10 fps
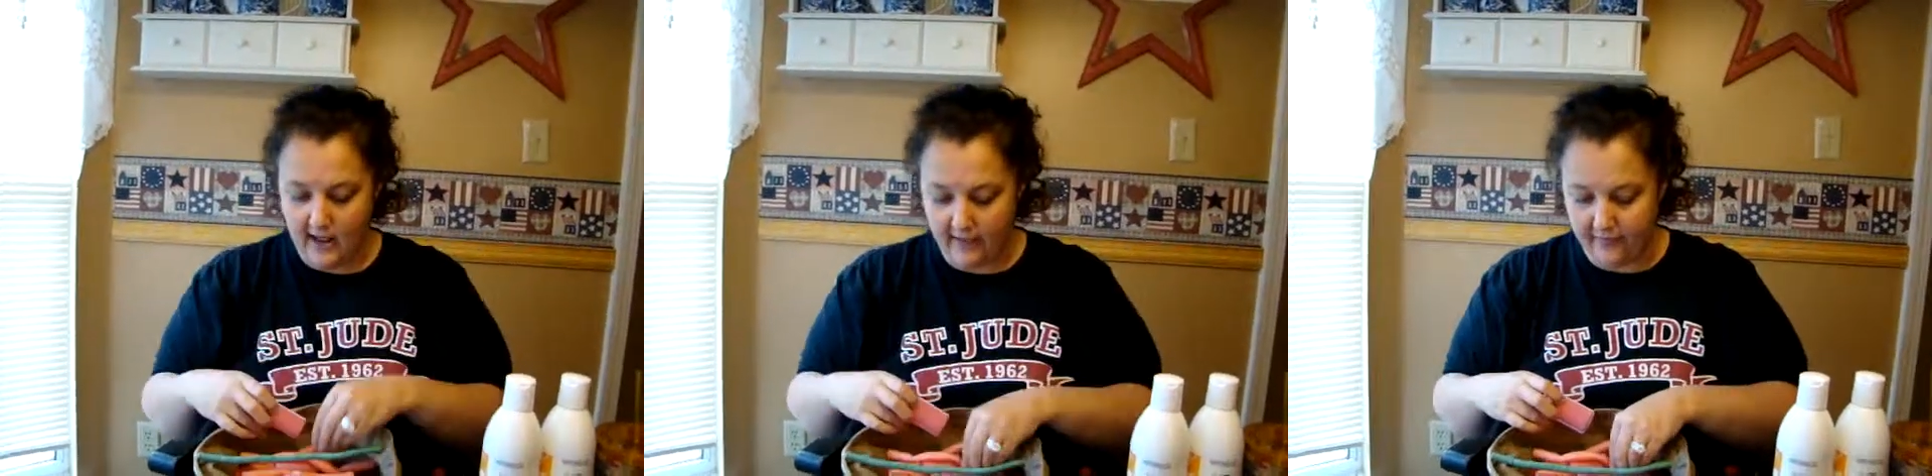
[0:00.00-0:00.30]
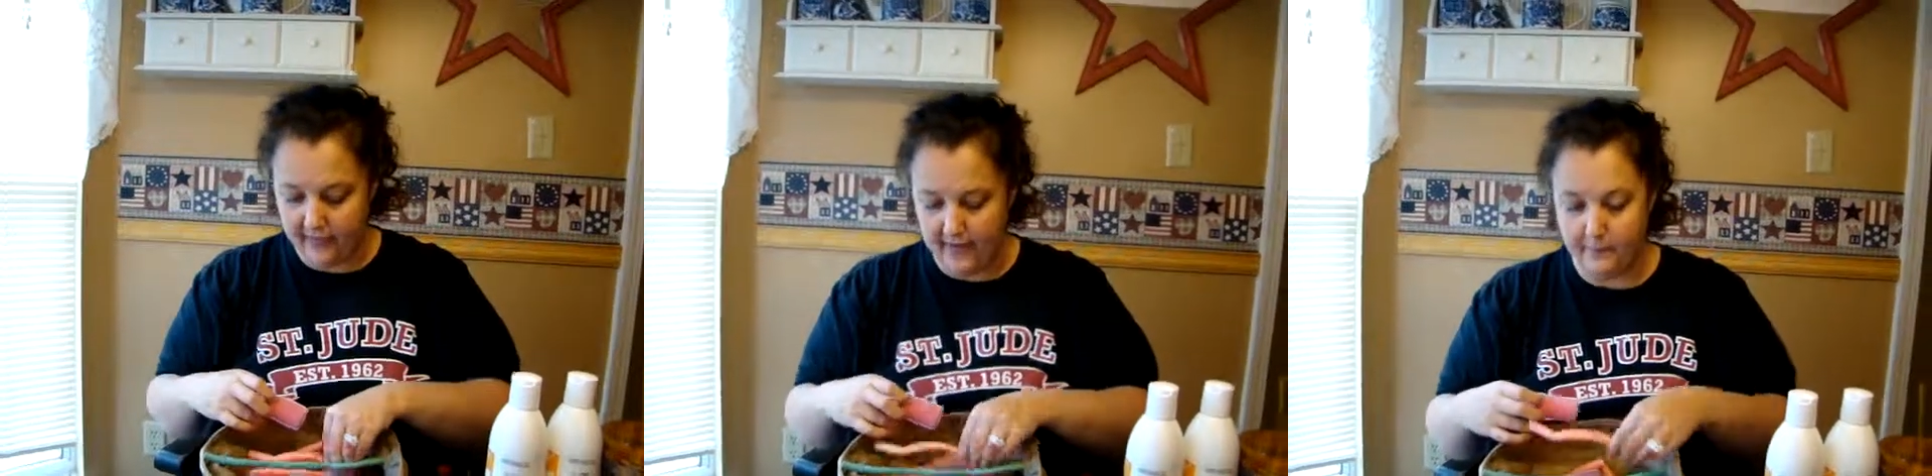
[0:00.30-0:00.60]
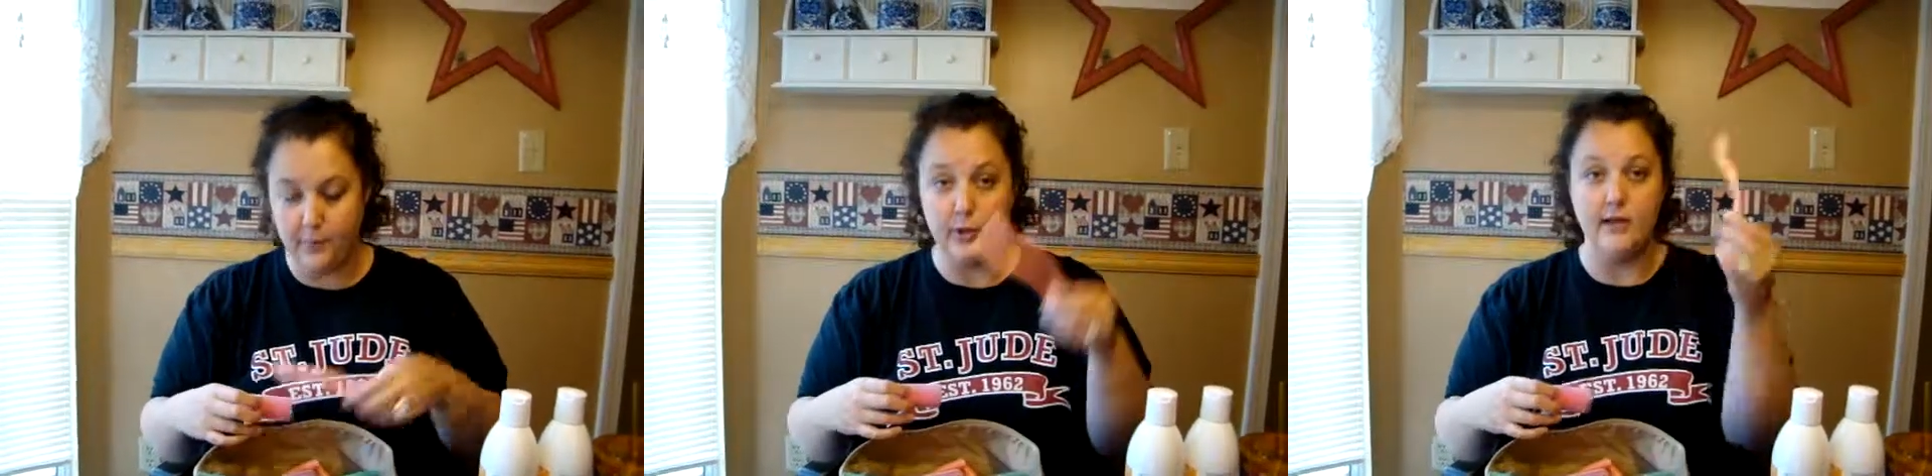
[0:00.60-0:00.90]
and then I
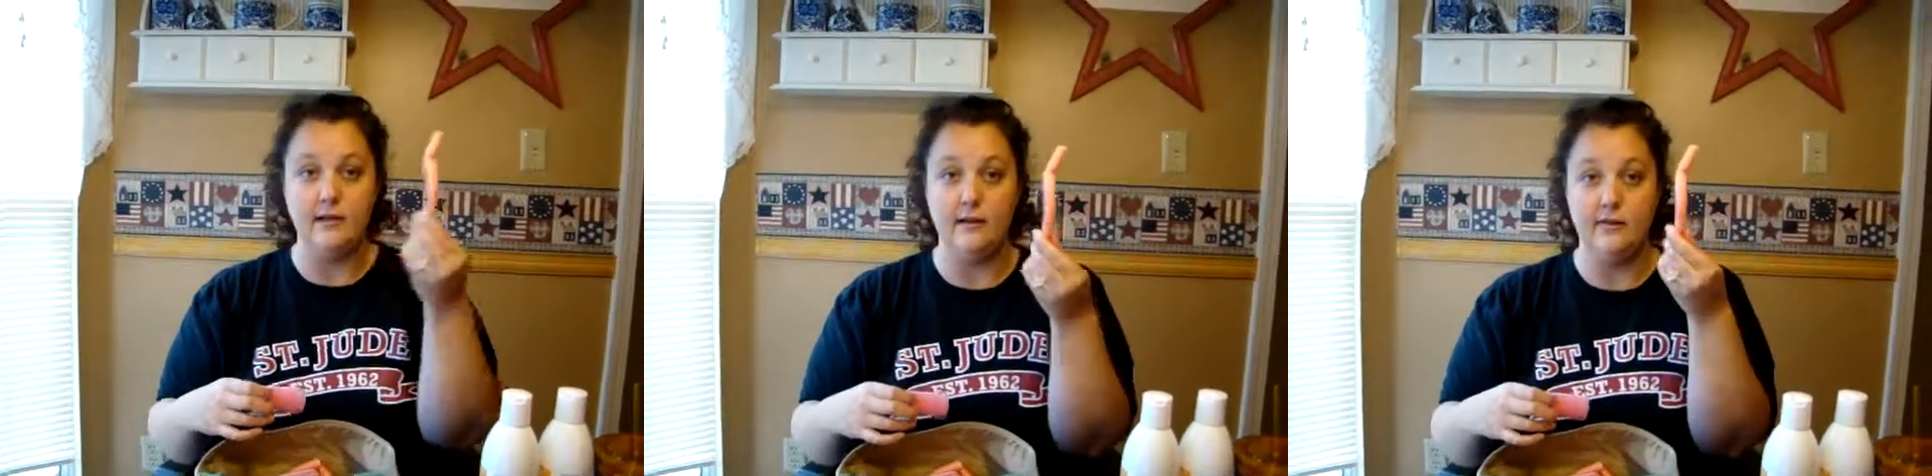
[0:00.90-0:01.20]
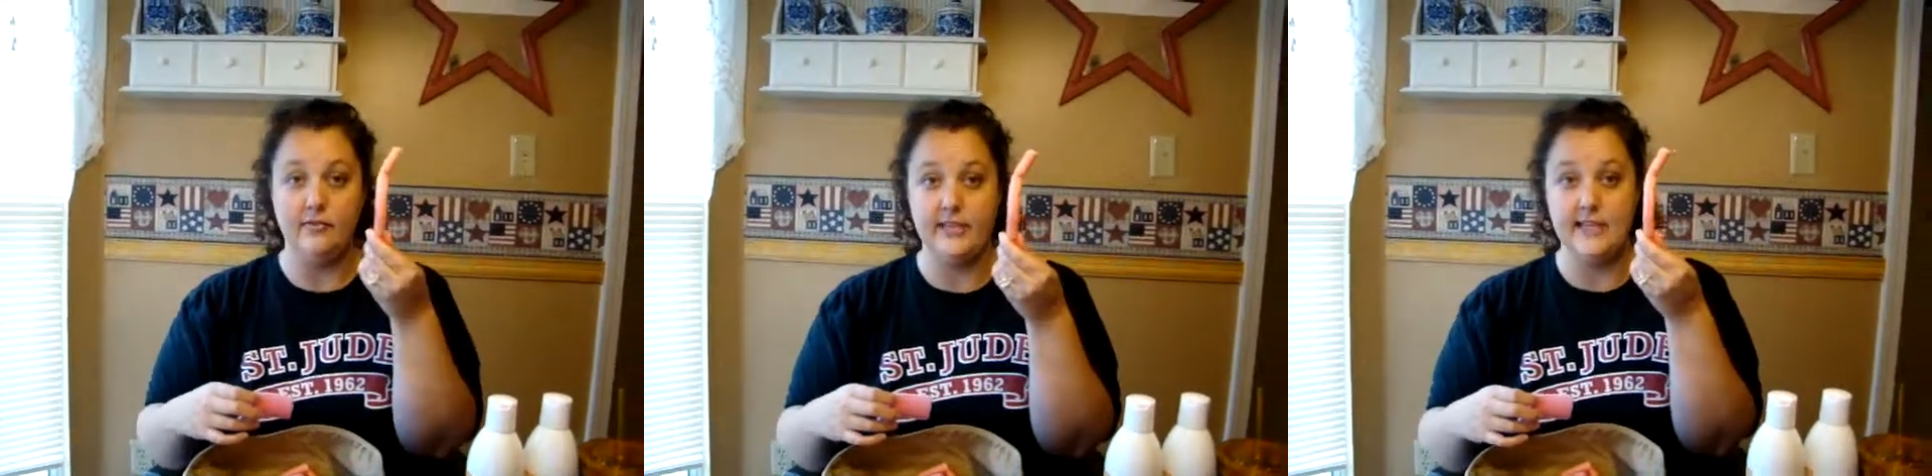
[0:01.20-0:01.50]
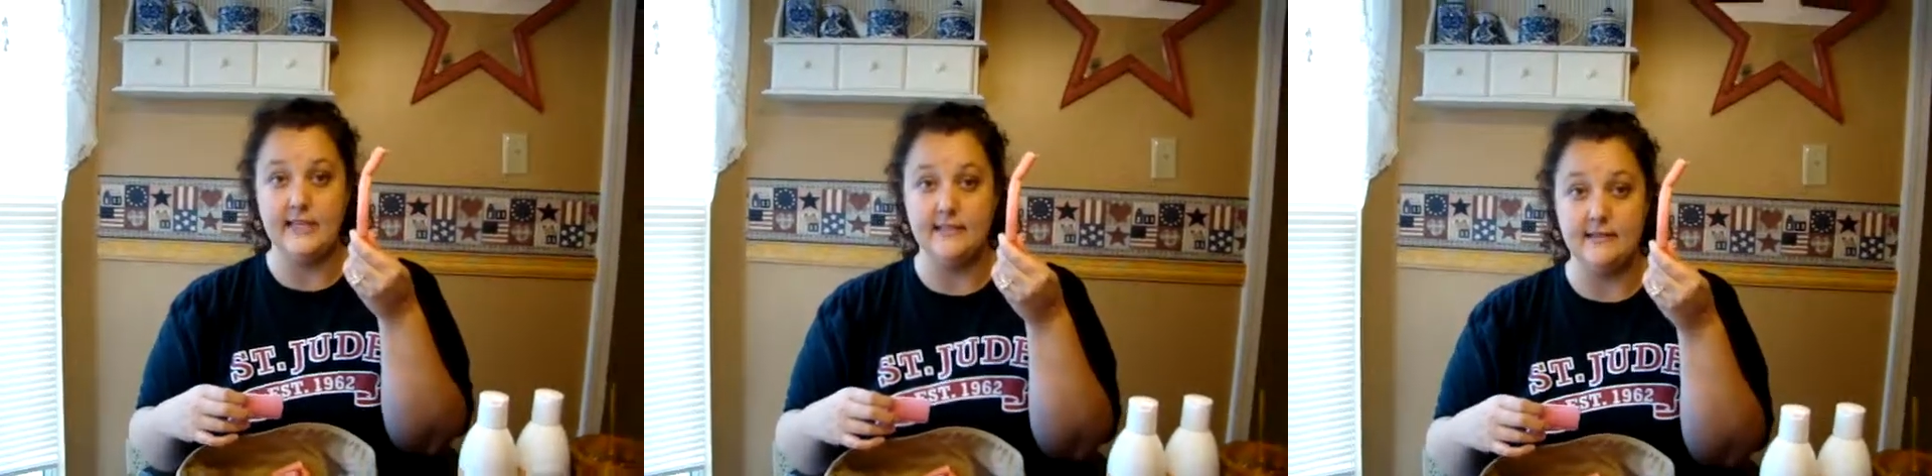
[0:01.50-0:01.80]
put
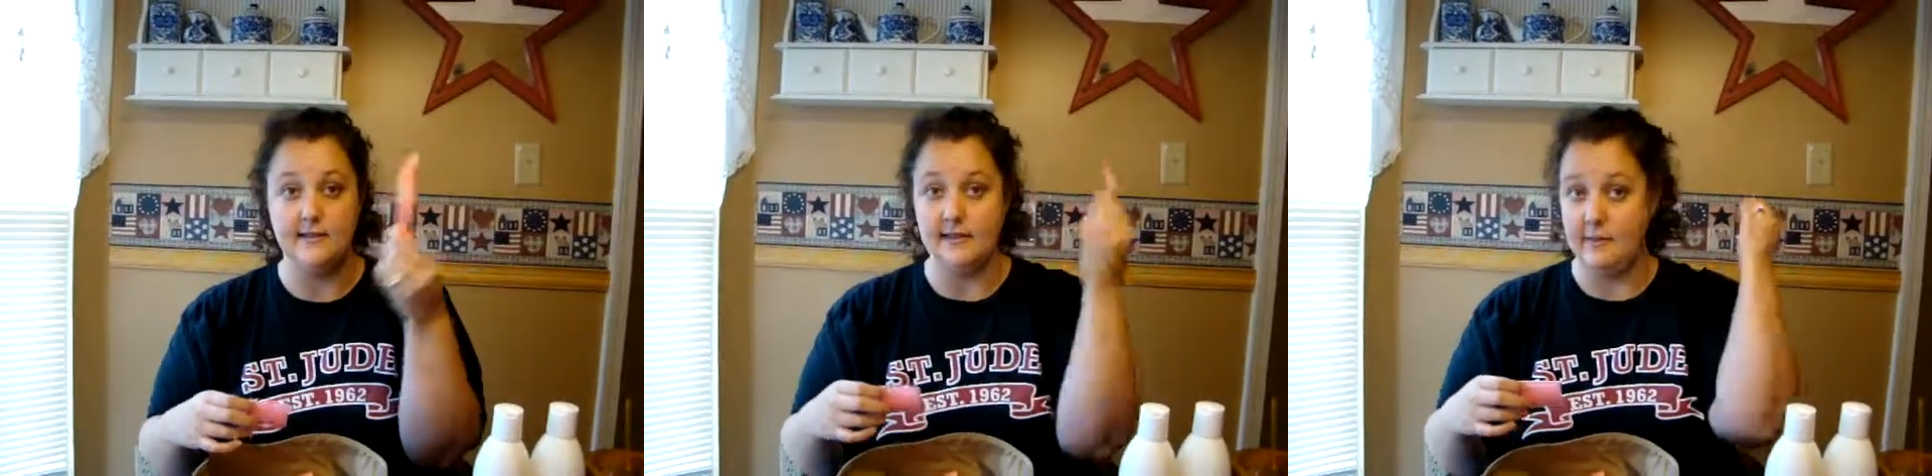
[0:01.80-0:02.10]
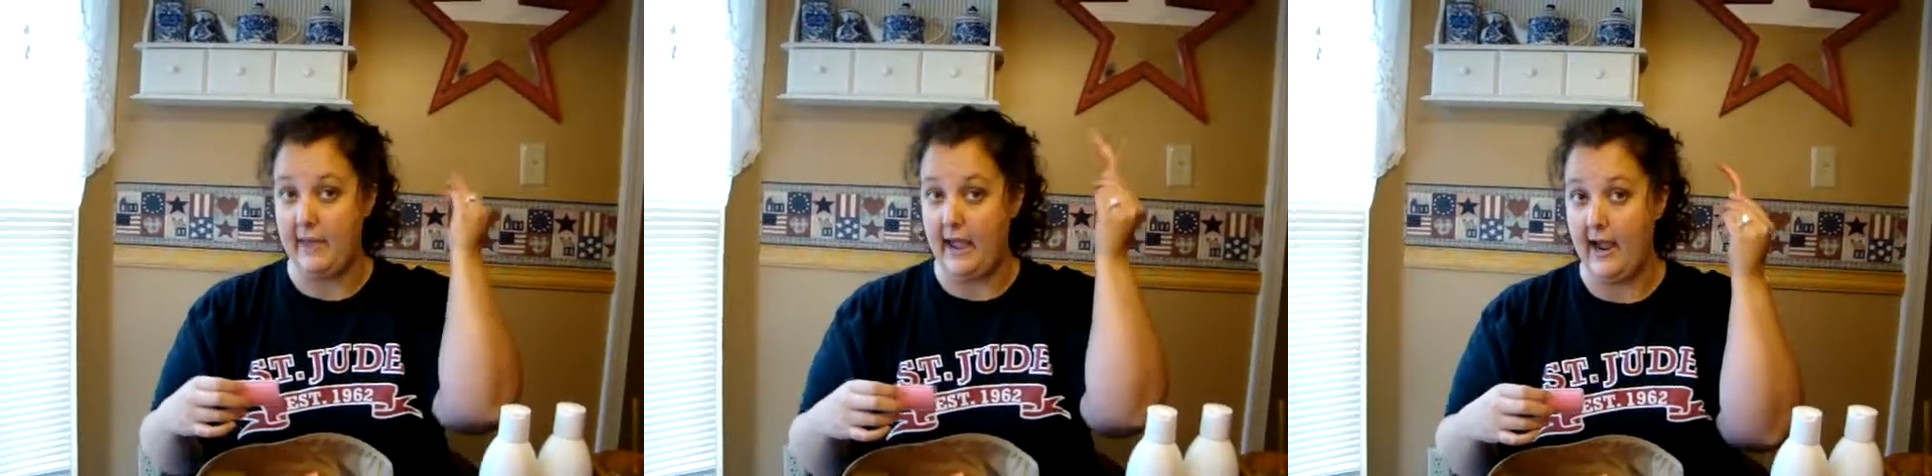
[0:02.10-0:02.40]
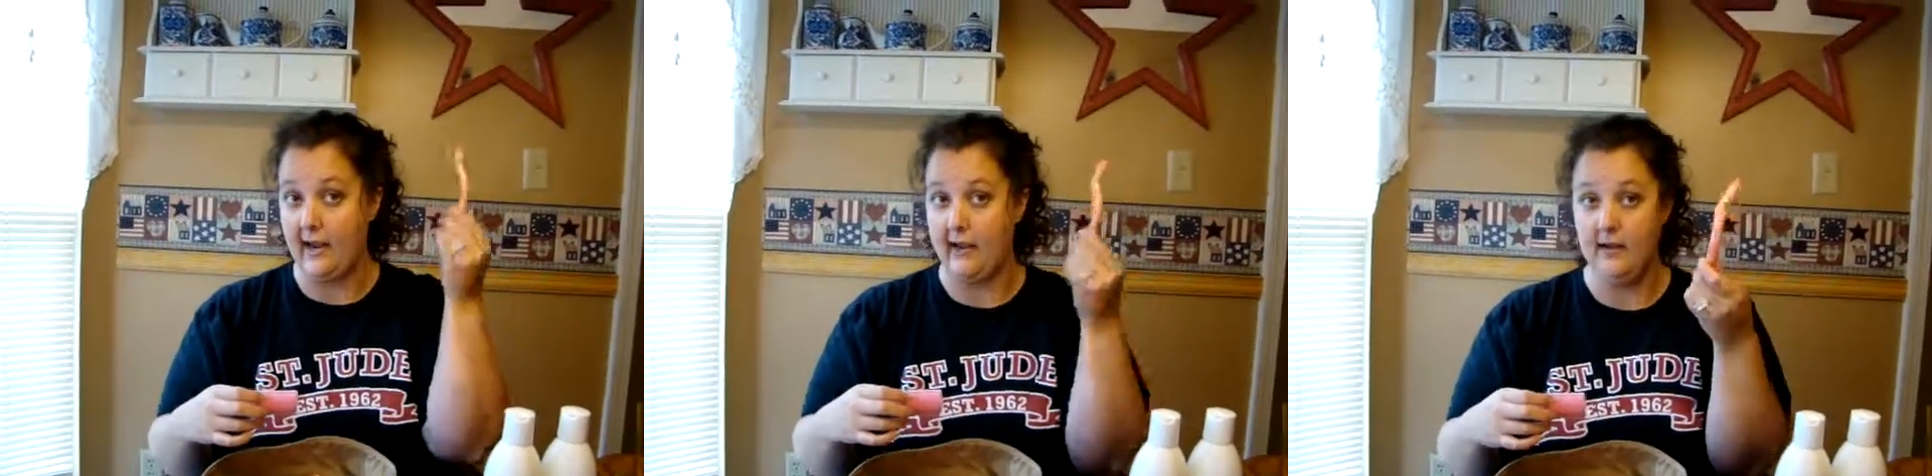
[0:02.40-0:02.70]
these in the
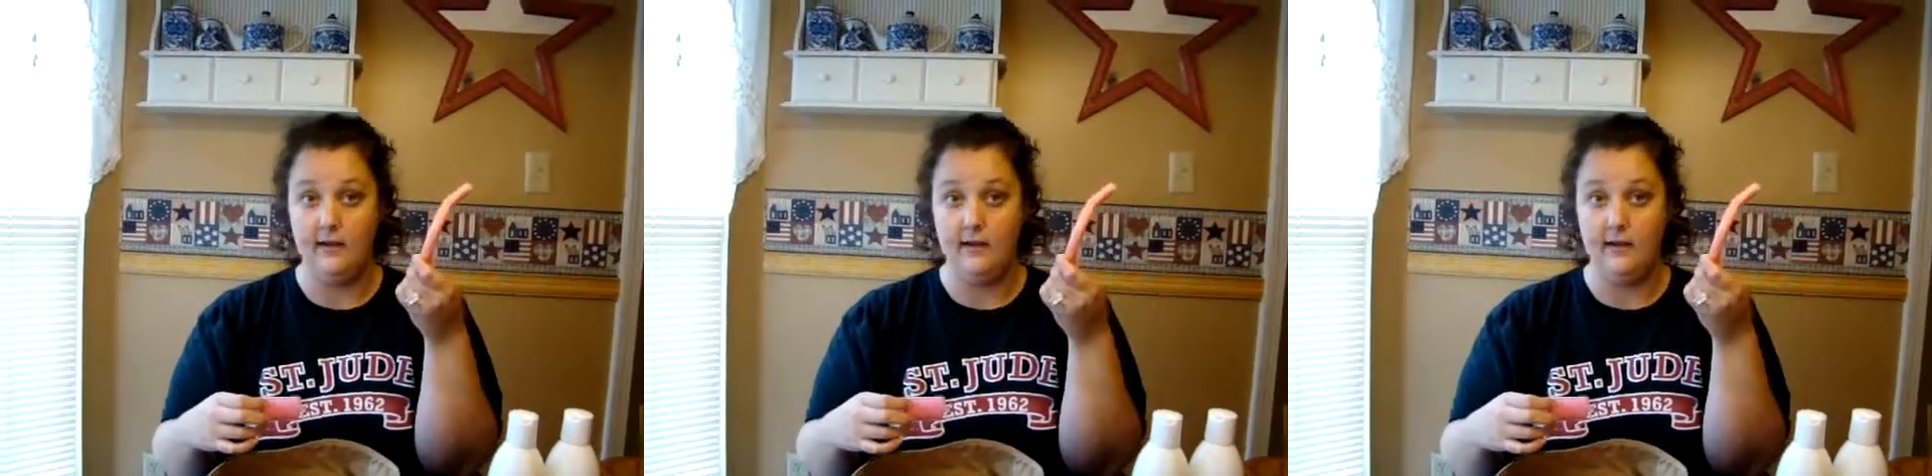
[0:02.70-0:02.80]
back